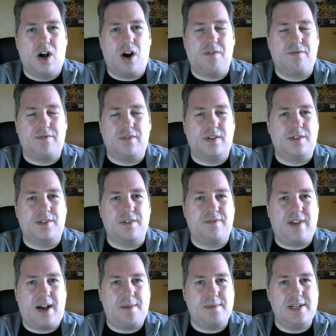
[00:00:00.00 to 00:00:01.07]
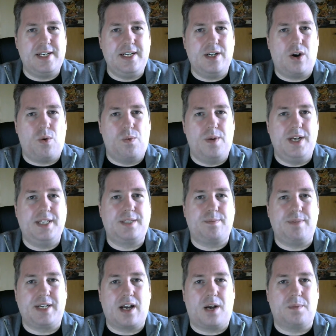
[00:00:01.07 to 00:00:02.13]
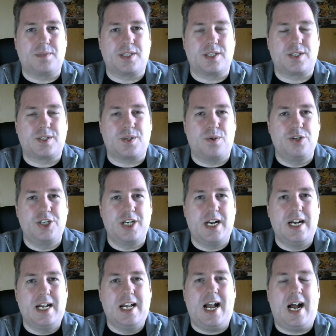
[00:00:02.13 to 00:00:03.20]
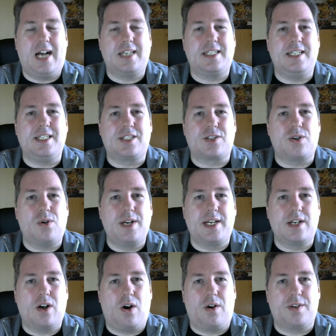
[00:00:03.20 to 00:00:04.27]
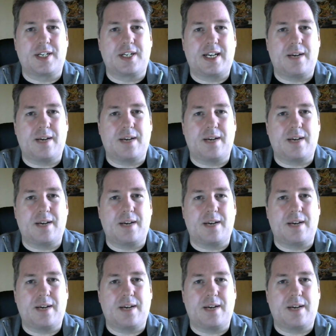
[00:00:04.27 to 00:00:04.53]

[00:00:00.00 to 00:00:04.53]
of the family always becomes a soldier, and he's going on a